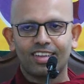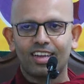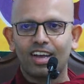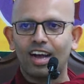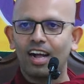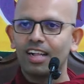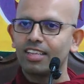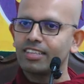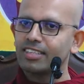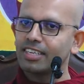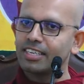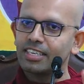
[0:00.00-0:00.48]

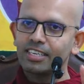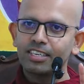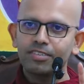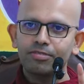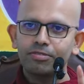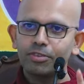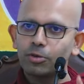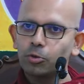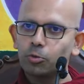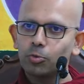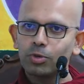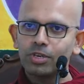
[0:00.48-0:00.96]
I'll say it in
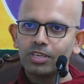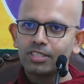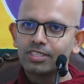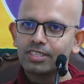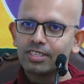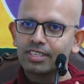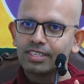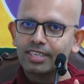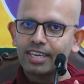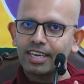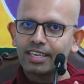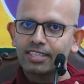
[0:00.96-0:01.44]
a few words
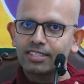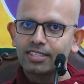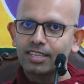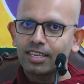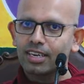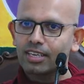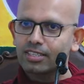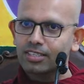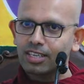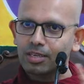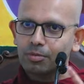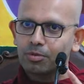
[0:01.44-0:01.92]
in case
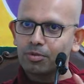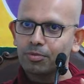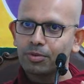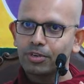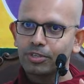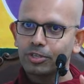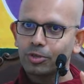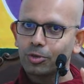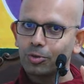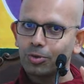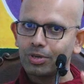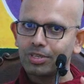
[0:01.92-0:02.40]
there are some
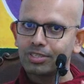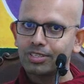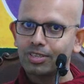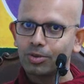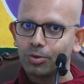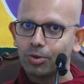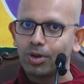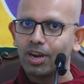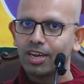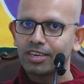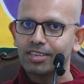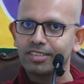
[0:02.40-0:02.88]
among you who
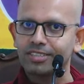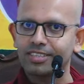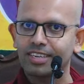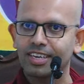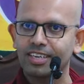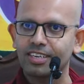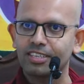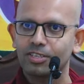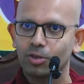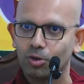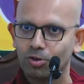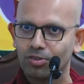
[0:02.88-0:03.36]
will
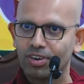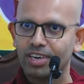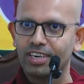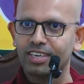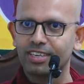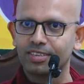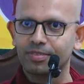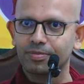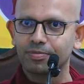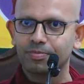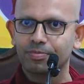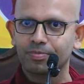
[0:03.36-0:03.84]
understand it
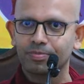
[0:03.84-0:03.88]
already.